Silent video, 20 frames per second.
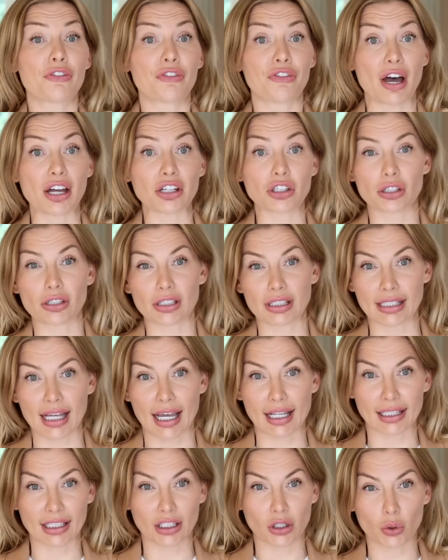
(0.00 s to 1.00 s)
fashion
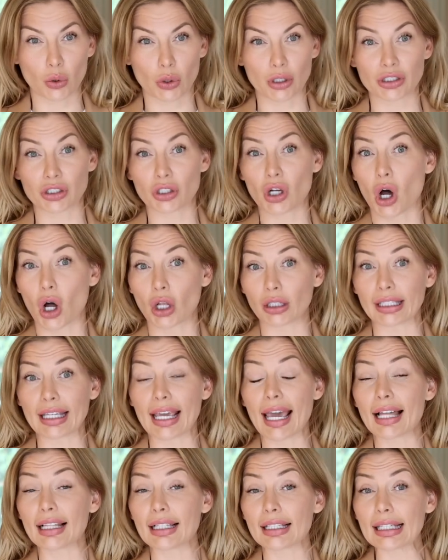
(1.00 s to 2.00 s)
styling course called
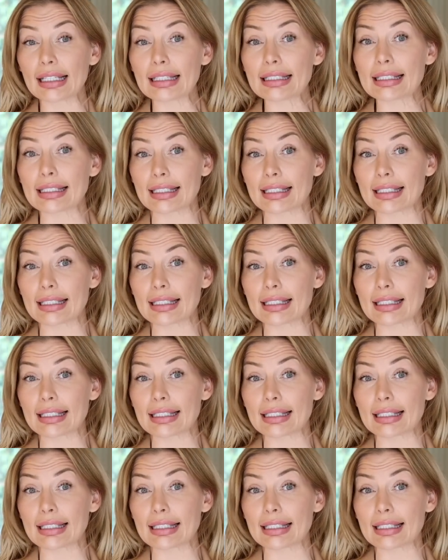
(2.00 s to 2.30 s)
The Elegant